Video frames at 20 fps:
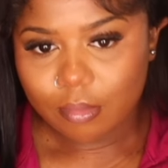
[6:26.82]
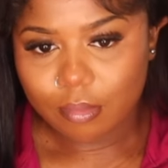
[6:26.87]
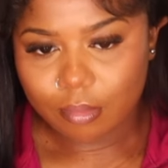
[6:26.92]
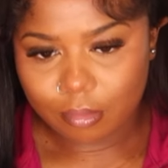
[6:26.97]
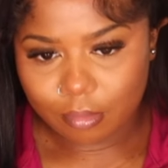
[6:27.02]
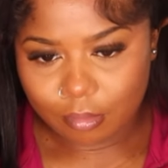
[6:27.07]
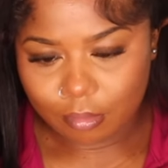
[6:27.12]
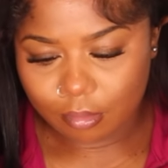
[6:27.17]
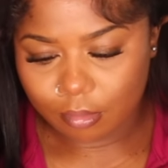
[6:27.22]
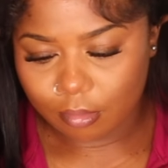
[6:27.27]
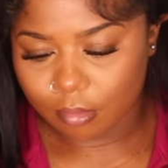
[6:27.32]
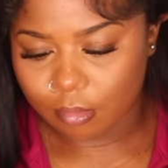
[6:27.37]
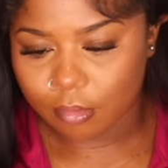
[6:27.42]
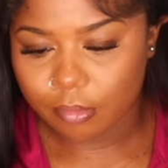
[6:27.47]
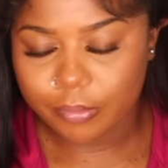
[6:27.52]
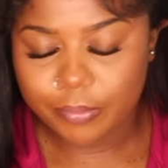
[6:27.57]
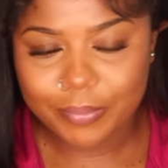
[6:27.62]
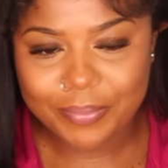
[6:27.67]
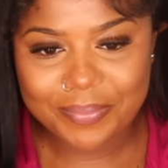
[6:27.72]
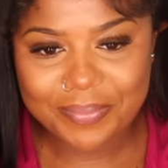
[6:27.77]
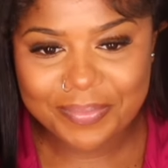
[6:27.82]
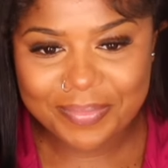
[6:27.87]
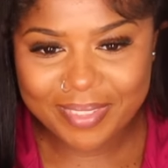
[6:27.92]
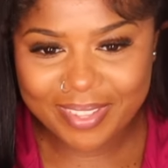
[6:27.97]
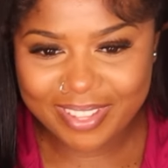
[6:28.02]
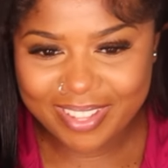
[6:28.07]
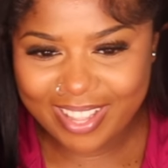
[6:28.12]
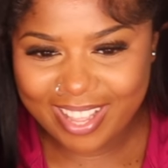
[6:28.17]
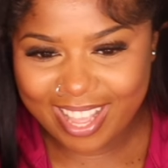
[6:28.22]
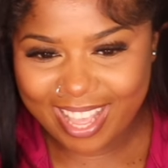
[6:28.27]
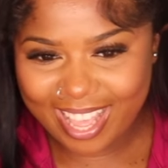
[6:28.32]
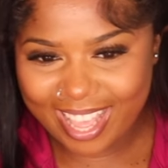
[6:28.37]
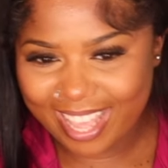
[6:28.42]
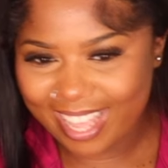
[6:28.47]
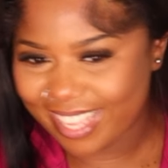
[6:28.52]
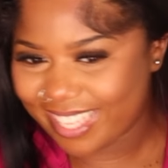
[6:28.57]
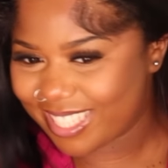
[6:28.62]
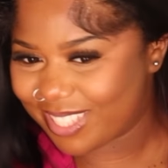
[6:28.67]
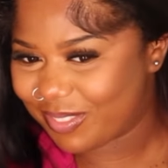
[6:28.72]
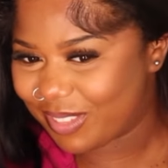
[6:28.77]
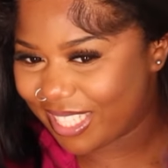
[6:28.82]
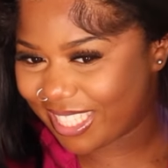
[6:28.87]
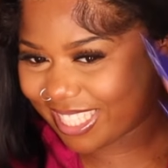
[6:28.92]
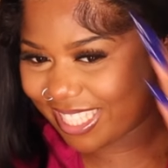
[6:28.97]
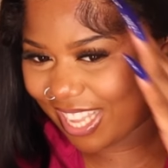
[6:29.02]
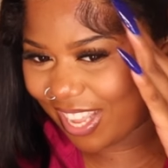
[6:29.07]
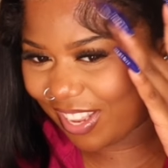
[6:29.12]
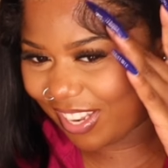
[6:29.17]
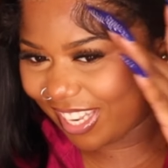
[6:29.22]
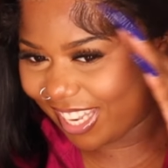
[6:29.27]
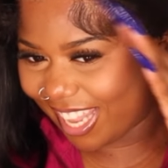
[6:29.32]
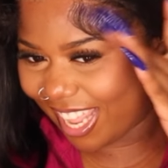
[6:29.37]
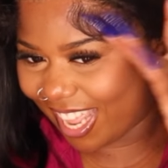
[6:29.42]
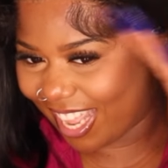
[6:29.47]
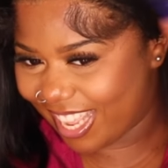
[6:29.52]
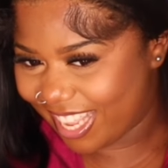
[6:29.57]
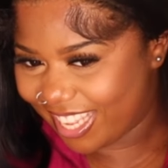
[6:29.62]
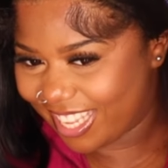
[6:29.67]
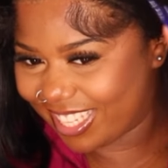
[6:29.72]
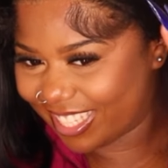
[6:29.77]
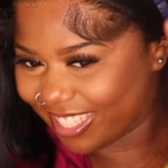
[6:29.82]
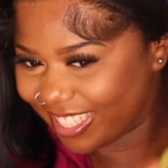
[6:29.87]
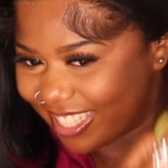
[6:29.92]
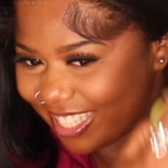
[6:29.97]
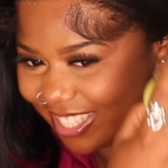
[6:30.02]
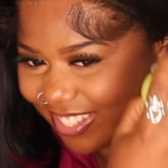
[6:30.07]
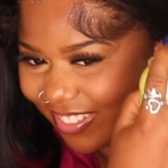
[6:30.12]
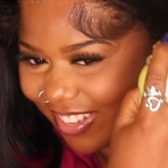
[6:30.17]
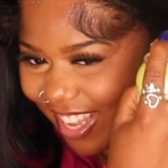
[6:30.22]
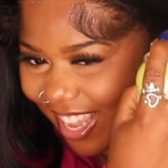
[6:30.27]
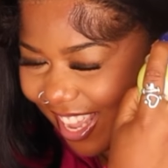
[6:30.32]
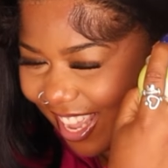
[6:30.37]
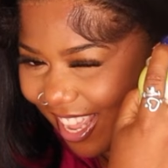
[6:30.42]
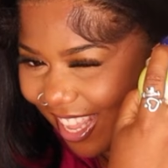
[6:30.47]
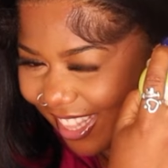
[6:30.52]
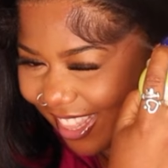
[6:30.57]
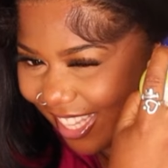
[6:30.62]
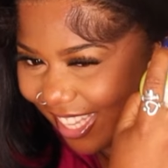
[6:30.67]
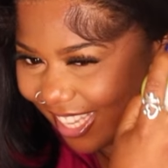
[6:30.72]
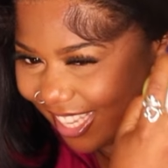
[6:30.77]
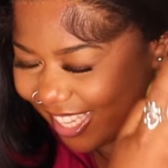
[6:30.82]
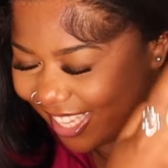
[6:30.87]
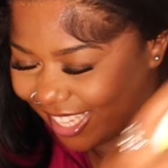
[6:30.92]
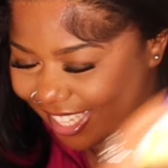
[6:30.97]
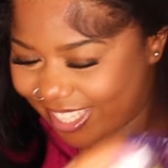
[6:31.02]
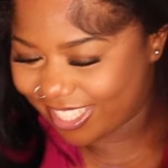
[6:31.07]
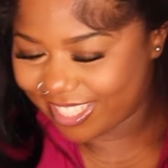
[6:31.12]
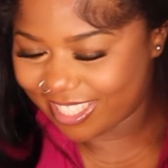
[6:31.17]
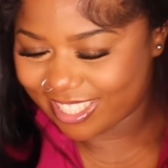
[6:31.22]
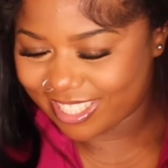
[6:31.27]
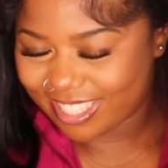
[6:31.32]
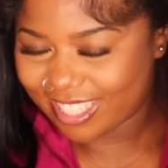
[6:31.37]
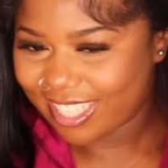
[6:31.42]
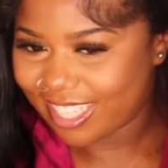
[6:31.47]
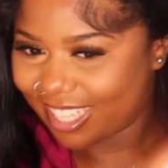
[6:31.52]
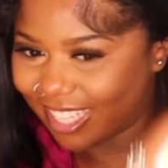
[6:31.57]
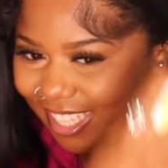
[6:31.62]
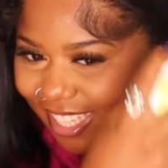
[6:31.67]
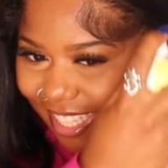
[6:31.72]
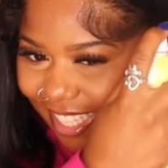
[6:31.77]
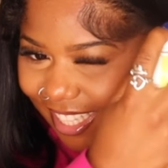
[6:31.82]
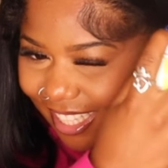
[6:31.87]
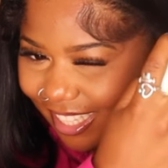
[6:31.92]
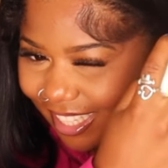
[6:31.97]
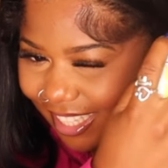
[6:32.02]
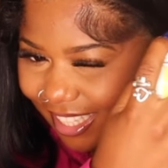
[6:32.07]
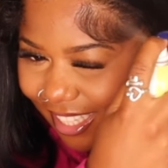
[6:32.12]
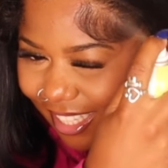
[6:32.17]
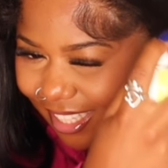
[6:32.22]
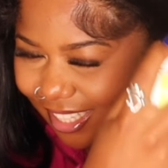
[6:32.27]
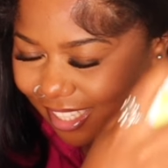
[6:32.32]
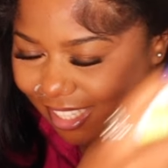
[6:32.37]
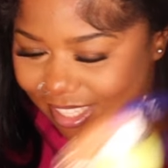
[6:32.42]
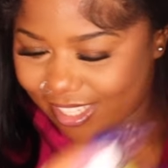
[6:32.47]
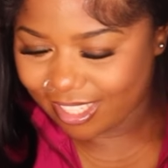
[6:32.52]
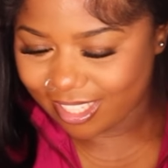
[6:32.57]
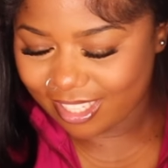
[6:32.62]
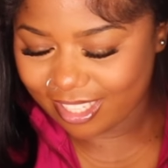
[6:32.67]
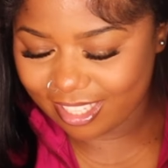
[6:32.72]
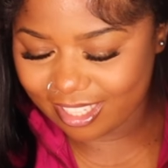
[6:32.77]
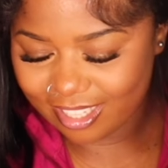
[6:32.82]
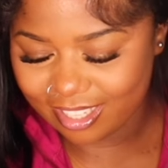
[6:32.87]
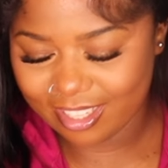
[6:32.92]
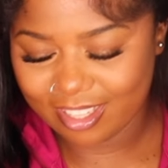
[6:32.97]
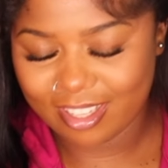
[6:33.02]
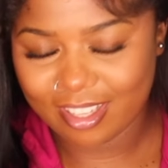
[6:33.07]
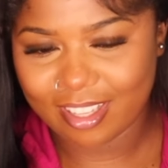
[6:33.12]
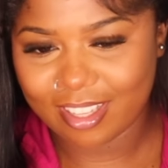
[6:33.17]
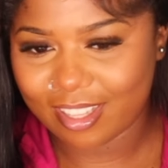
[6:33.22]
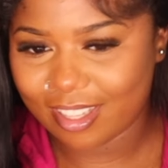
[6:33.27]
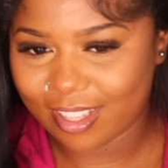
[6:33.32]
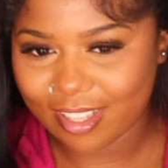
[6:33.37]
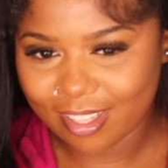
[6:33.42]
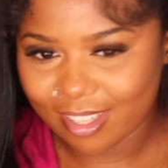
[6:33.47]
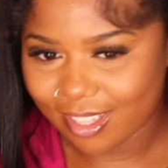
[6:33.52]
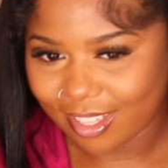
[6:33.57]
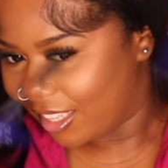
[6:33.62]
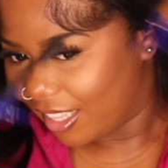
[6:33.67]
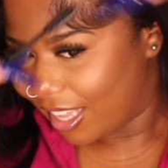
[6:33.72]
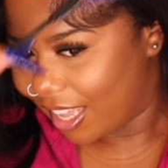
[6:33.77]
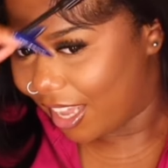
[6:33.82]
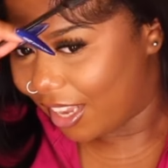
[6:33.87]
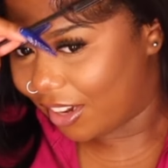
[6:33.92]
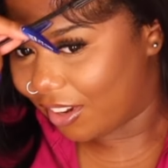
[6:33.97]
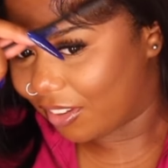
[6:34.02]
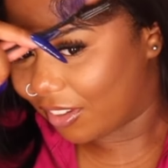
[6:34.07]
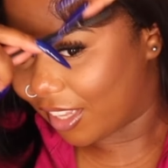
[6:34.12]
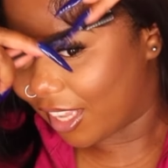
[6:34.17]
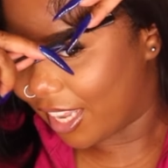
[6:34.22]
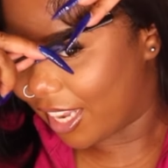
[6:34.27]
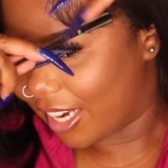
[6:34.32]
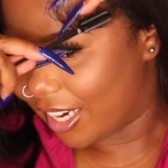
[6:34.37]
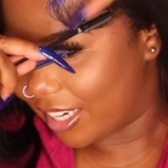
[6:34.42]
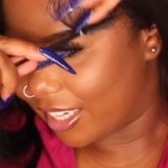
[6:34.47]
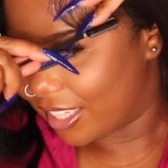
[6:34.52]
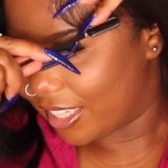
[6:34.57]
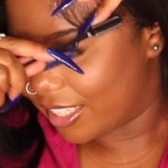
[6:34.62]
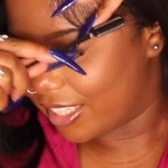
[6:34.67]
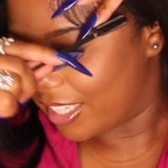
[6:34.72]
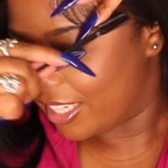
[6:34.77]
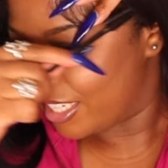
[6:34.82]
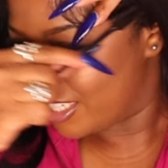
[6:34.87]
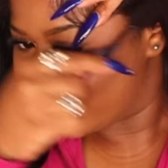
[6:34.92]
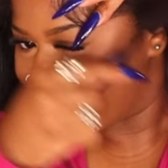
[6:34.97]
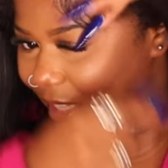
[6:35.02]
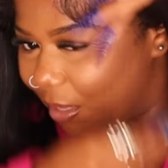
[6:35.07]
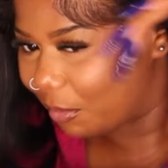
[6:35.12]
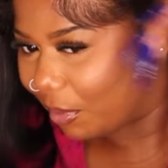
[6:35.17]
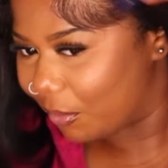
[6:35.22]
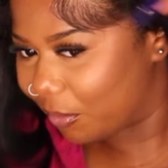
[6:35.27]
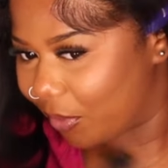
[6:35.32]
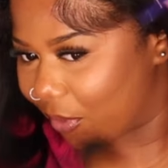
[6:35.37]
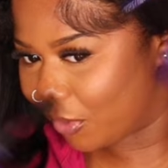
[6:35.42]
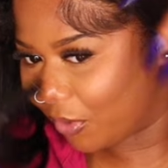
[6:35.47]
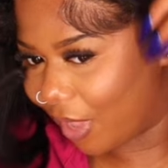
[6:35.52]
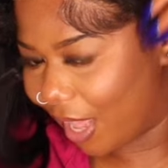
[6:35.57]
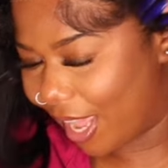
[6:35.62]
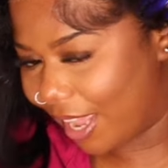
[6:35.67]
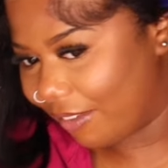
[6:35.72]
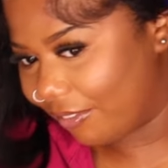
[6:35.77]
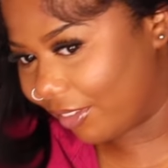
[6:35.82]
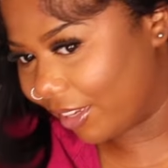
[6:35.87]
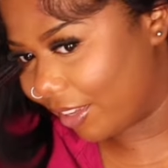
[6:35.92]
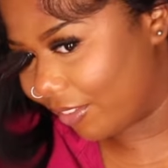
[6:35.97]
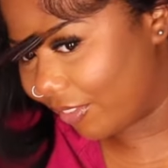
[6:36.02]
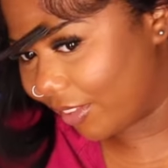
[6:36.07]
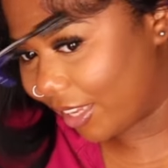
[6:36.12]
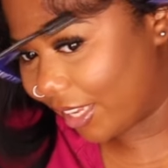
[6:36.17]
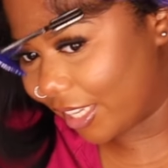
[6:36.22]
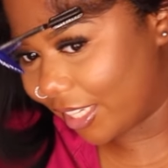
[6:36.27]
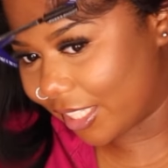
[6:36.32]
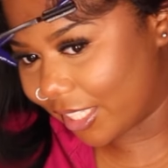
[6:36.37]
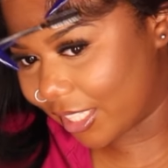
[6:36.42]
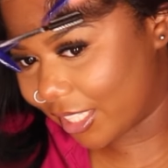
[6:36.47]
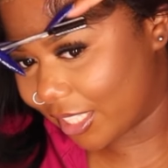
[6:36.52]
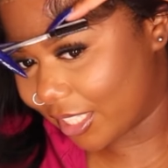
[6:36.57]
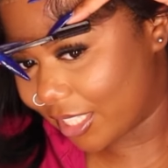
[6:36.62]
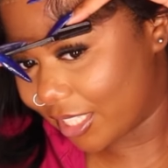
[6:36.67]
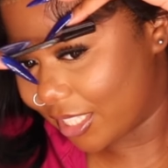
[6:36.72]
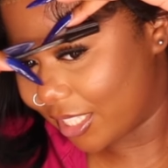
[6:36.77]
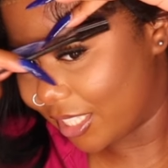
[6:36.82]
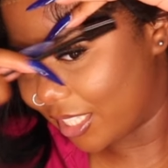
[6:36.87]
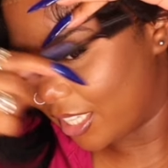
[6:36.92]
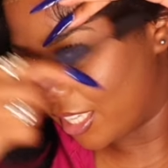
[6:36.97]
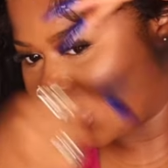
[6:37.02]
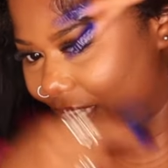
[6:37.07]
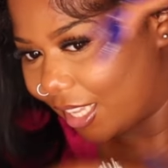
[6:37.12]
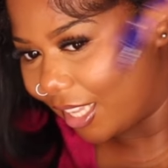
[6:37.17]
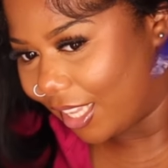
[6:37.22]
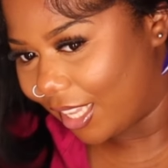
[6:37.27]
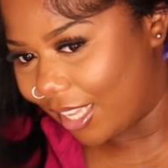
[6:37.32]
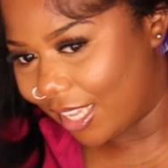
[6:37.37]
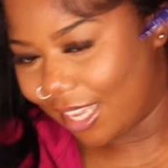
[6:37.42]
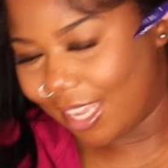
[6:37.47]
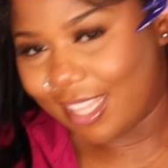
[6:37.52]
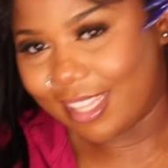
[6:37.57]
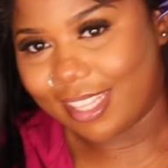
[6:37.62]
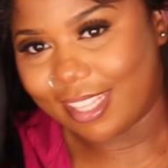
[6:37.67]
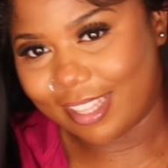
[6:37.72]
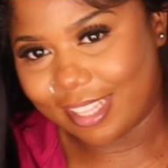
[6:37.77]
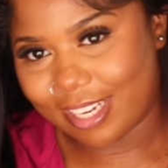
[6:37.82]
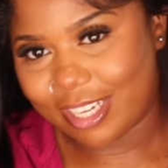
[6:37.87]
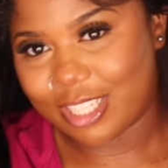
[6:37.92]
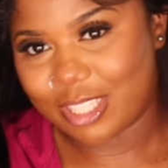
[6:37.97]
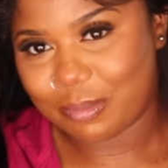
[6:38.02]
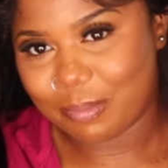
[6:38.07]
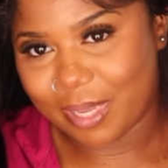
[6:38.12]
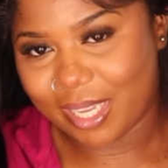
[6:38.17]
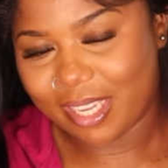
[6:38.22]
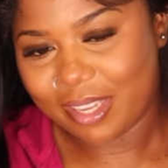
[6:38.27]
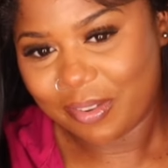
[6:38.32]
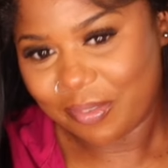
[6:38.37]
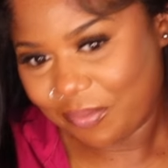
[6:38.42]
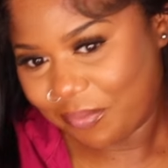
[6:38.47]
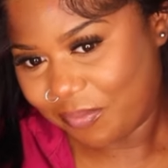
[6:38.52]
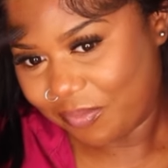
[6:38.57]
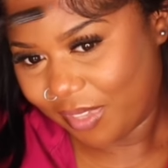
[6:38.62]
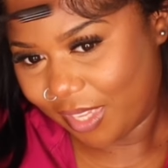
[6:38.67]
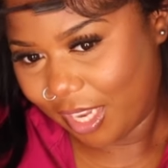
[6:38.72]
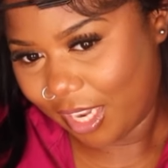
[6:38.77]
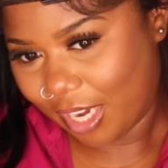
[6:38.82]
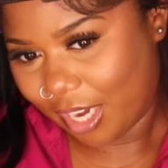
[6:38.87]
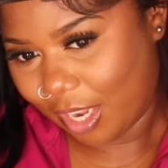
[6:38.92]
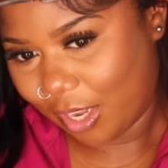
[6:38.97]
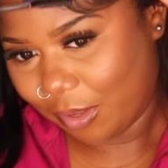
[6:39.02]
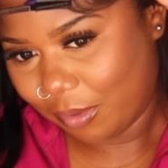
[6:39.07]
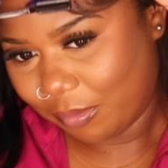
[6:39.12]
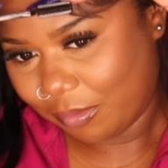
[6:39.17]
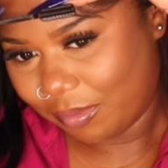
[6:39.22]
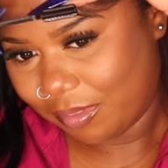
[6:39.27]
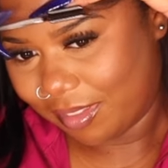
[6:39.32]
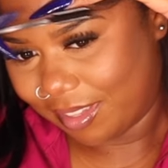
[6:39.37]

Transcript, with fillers: Mm -hmm. Oh, it's been so long since we had these. Ugh, I don't care. There are some people who hate fluffy edges, and then there's me, you know?